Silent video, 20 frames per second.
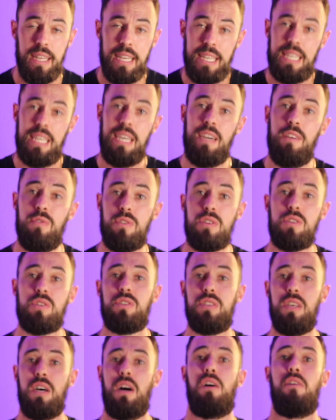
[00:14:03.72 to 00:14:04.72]
Like, give
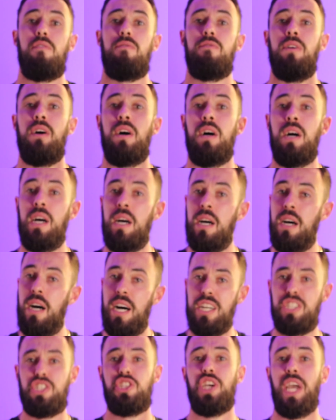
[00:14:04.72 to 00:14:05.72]
yourself
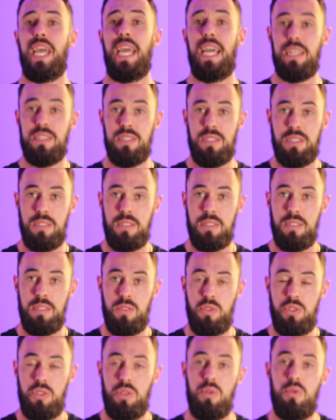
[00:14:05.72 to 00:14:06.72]
a chance
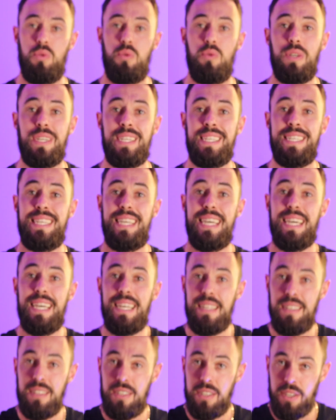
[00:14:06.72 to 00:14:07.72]
to
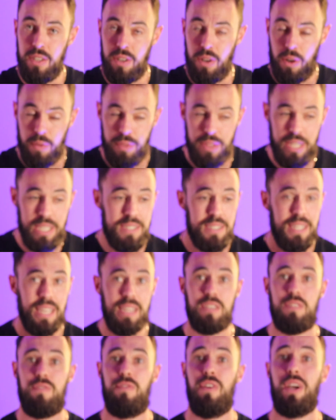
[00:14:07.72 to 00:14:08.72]
get, you know, these
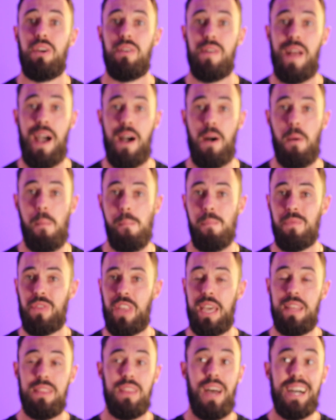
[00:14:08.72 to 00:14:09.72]
things figured out
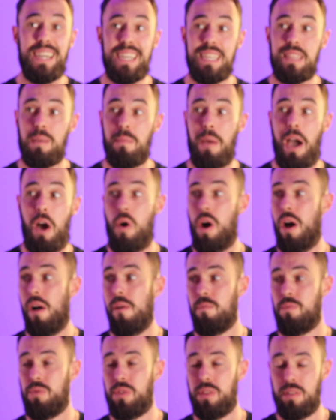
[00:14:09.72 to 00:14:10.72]
and not get them out
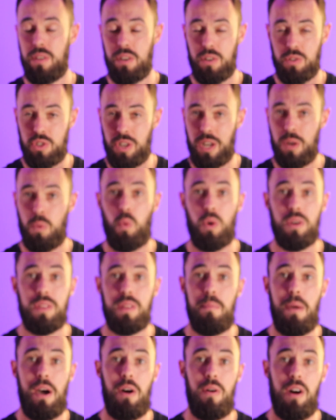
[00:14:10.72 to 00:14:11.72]
or try and work
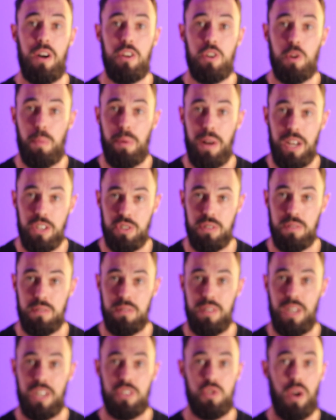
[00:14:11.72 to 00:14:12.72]
them out under pressure.
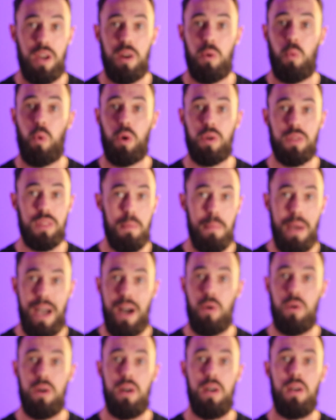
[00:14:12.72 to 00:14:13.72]
Not try to work them
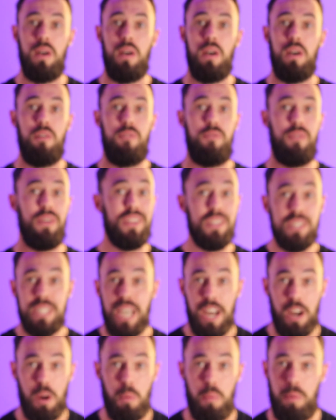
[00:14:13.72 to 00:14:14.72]
out feeling
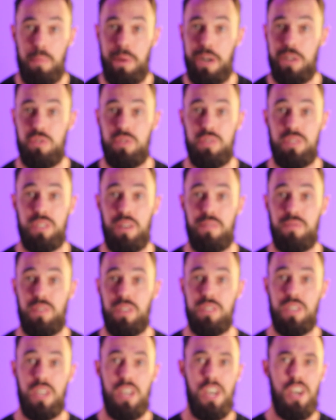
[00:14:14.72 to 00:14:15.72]
terrible about yourself.
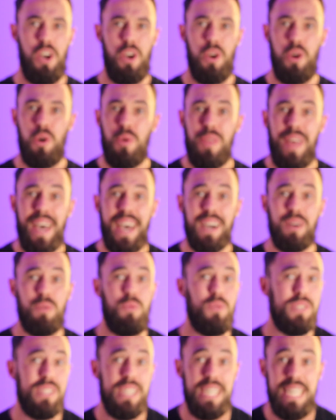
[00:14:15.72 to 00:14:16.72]
Because who the heck
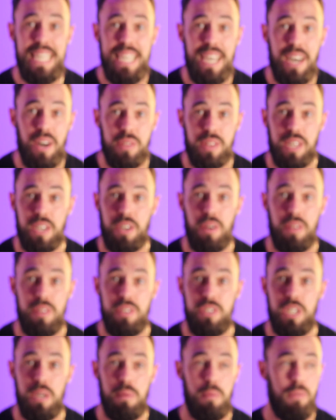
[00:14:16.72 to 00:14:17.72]
wants to eat healthy and go to
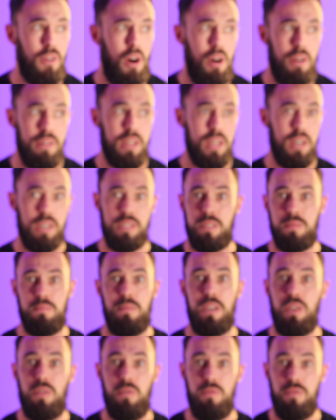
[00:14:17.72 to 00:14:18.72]
the gym if all it does is
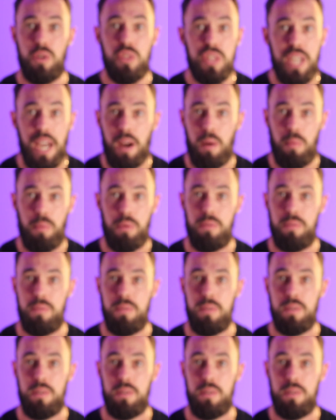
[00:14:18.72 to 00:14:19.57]
make you feel terrible,